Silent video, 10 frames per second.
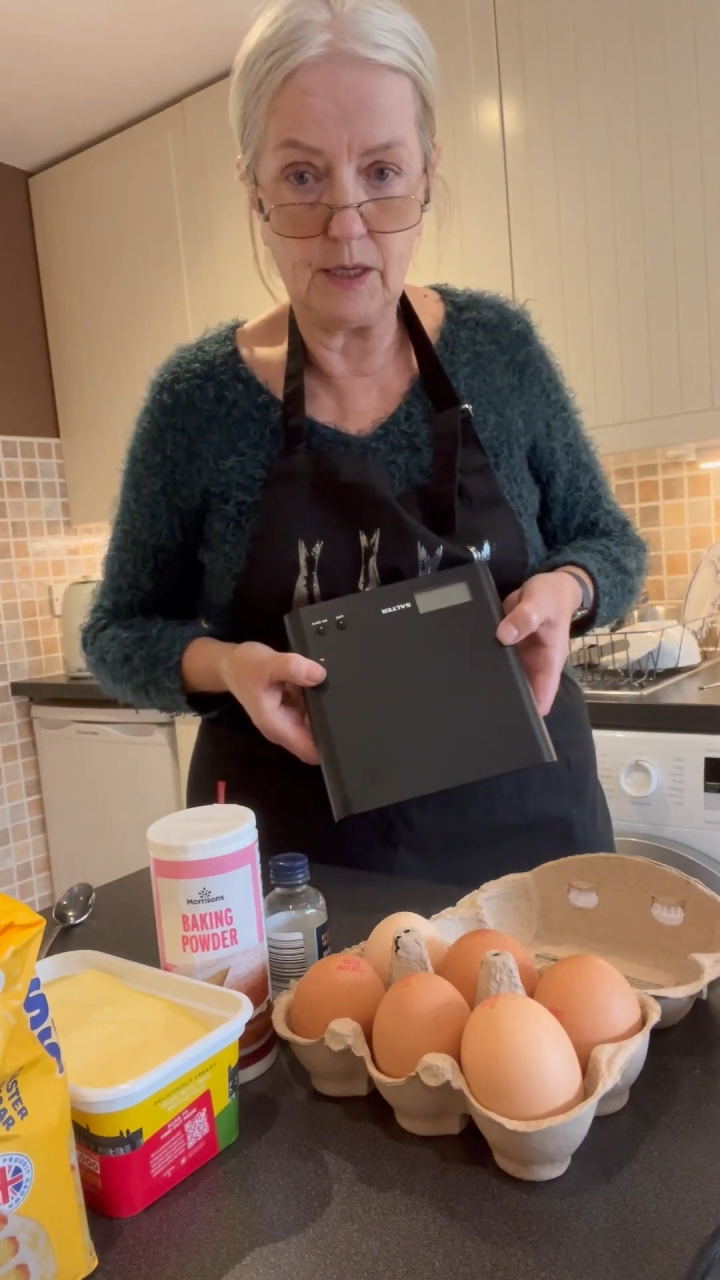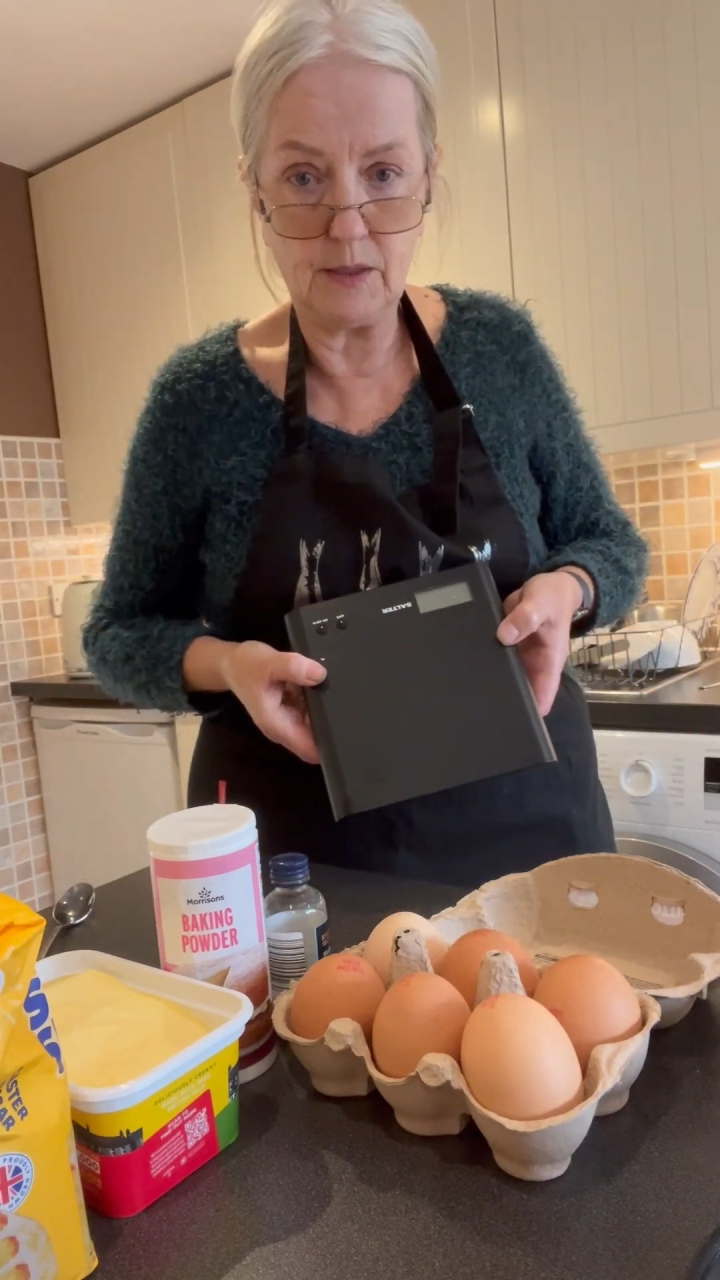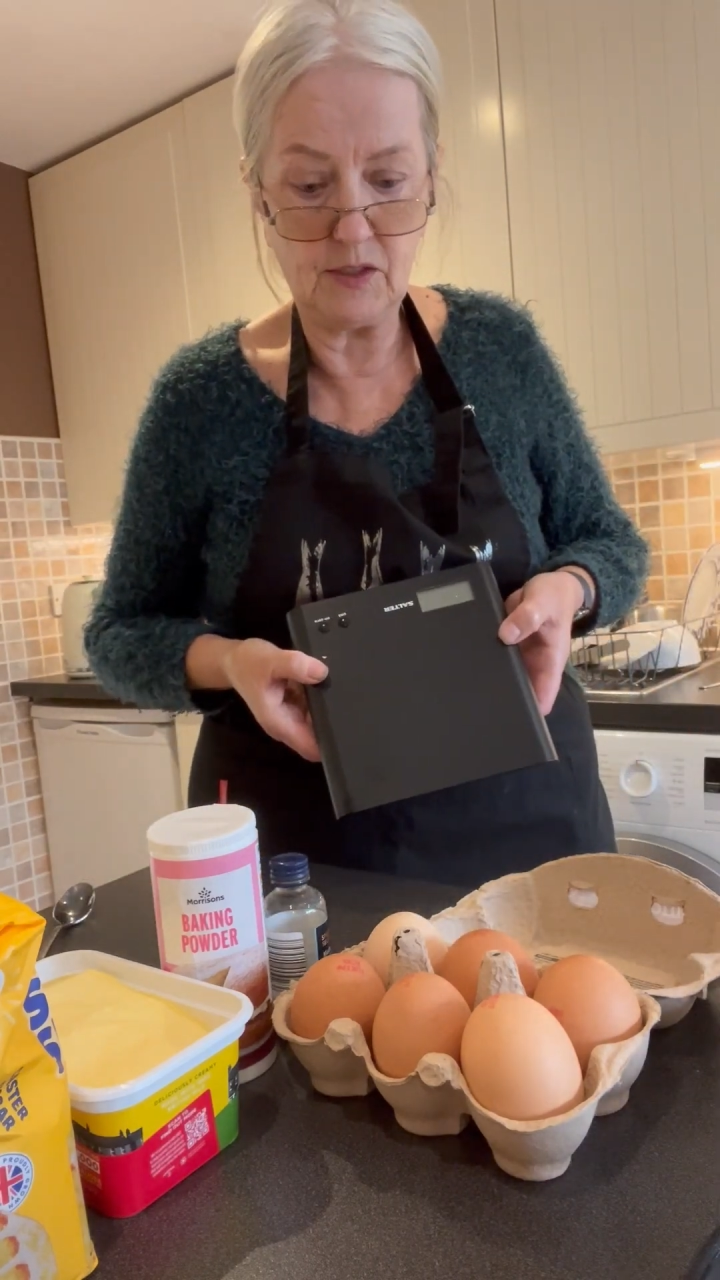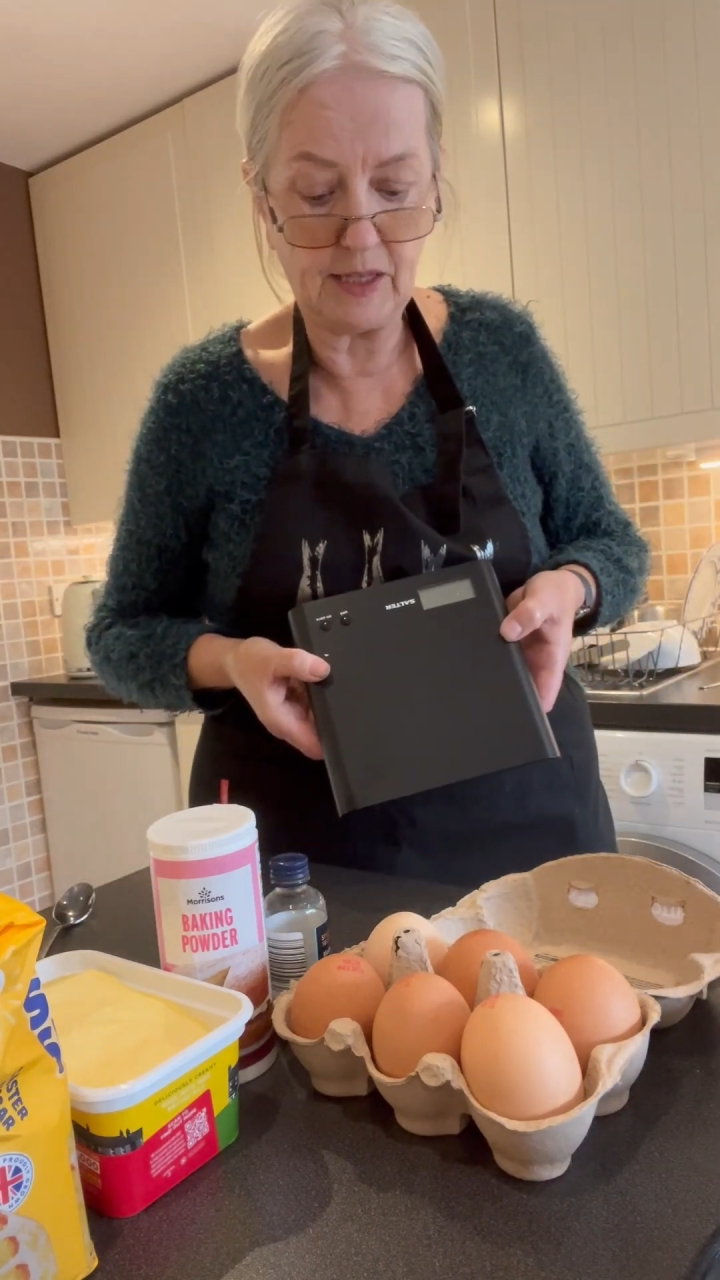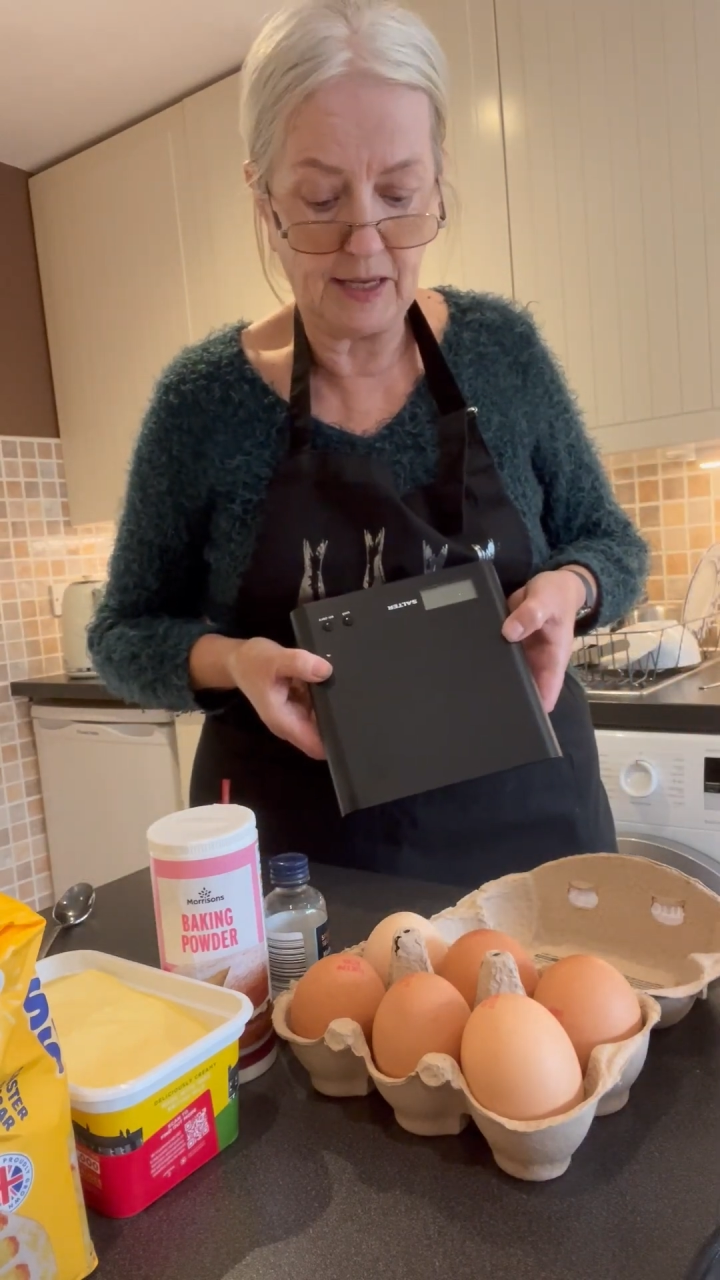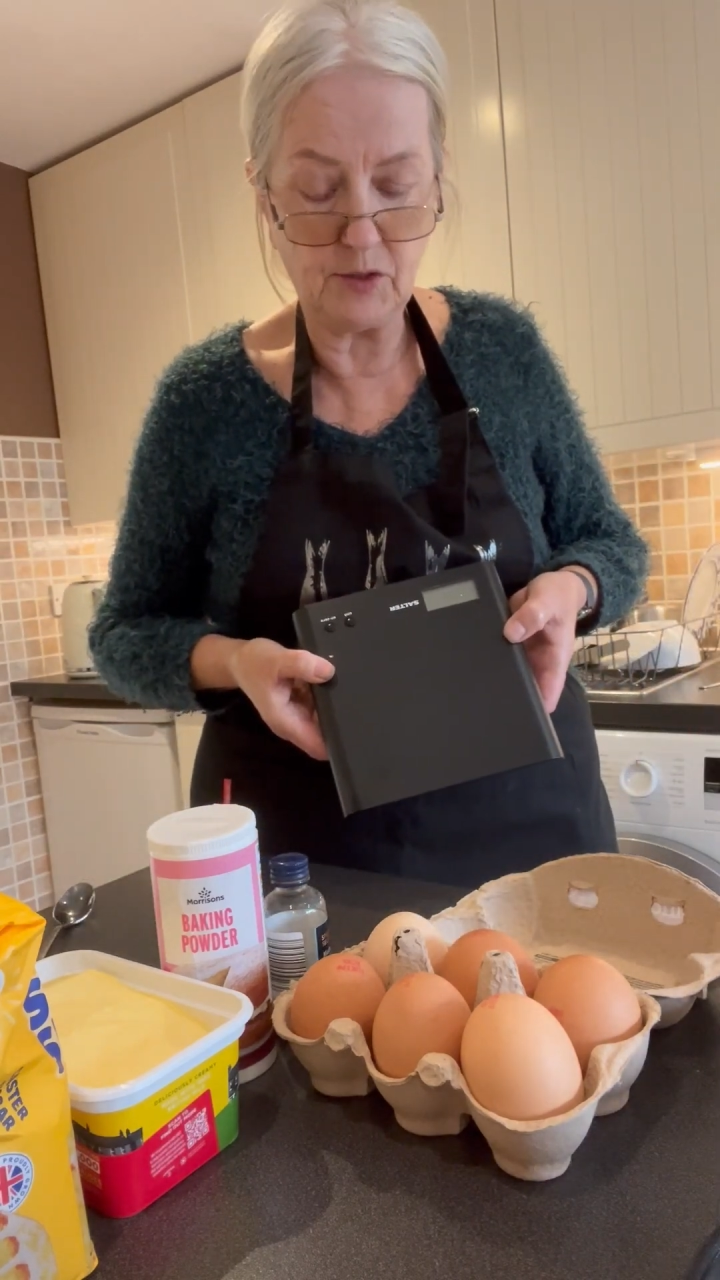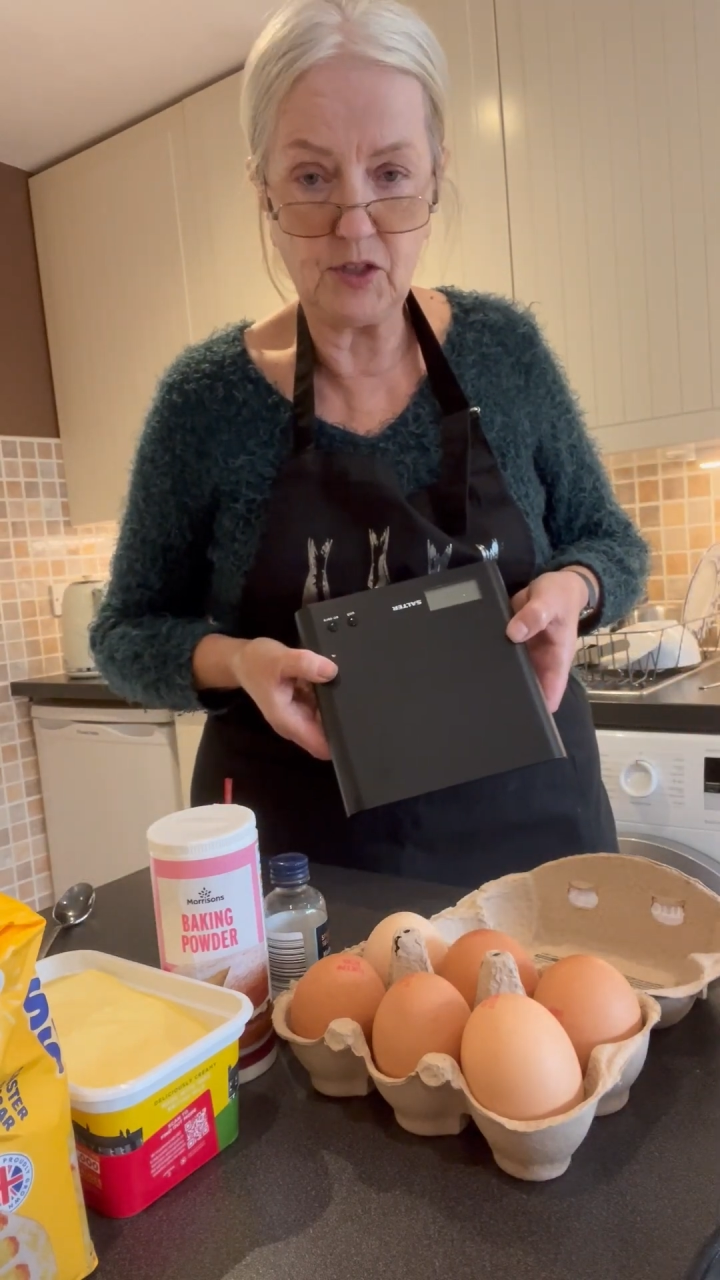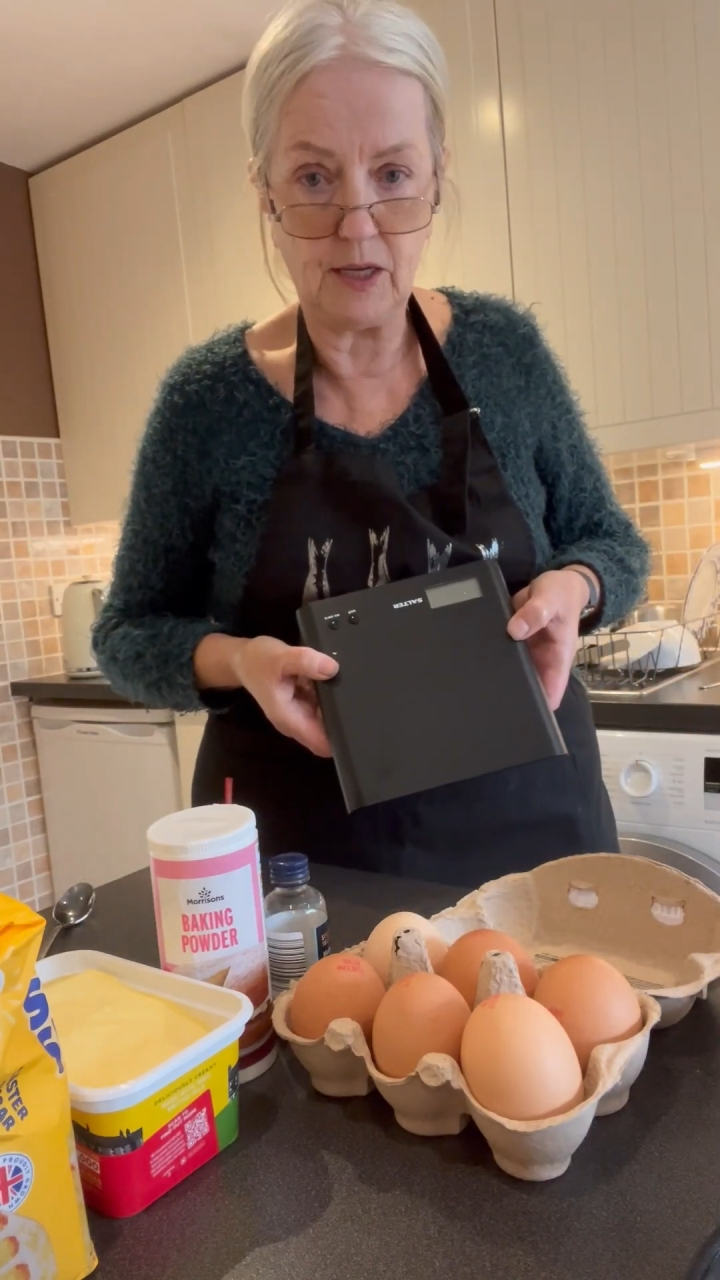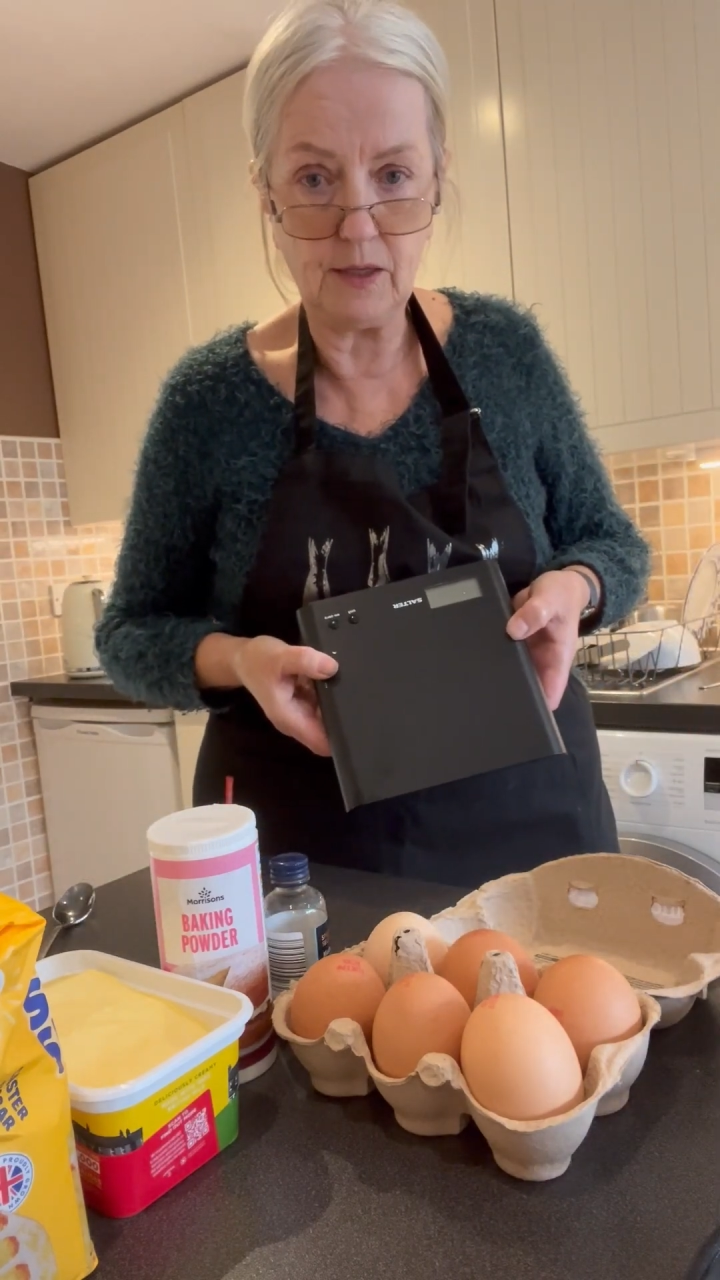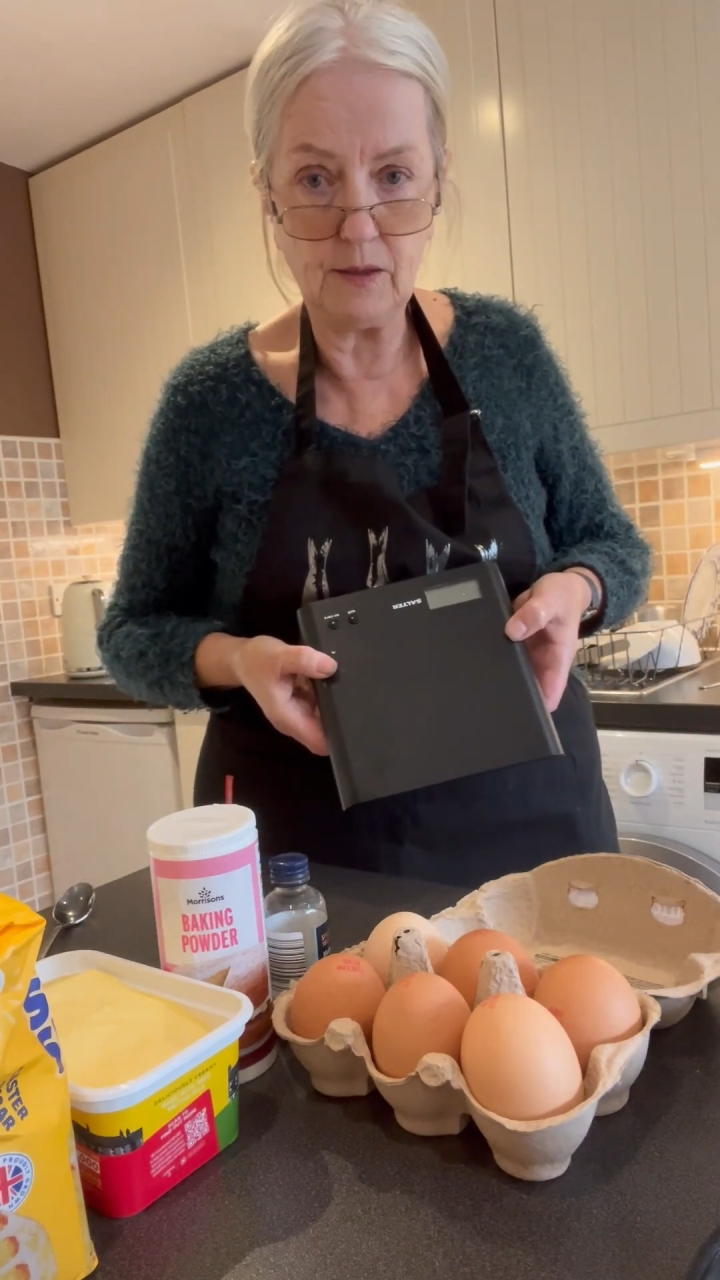scales
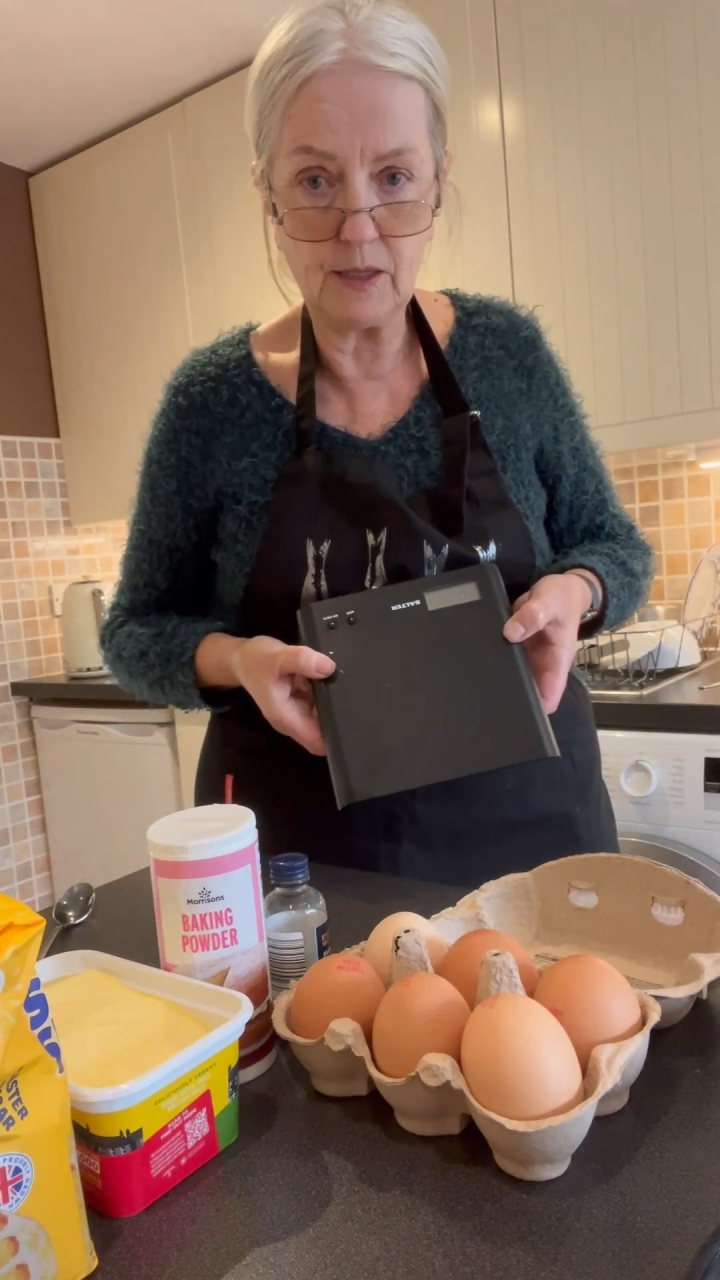here,